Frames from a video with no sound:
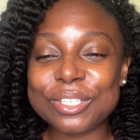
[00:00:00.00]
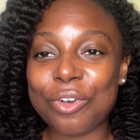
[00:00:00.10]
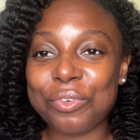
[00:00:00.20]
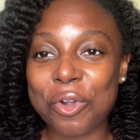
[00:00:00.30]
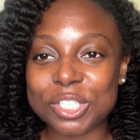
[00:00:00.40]
So
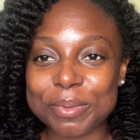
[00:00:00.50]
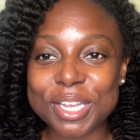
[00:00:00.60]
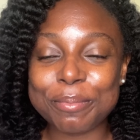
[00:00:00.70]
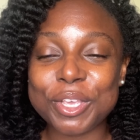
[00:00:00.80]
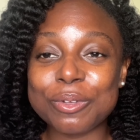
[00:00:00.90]
of course, we're
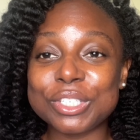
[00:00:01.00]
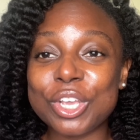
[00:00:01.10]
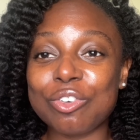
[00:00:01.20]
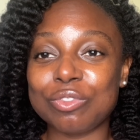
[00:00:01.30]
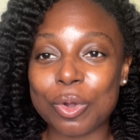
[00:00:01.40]
going to be
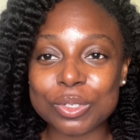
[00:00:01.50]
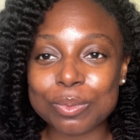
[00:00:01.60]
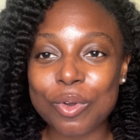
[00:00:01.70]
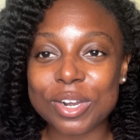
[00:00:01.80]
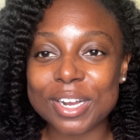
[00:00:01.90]
using rose
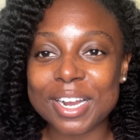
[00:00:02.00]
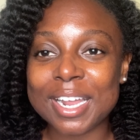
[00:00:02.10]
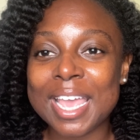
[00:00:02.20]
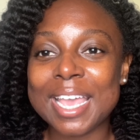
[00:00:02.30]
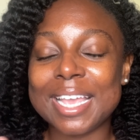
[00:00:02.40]
water.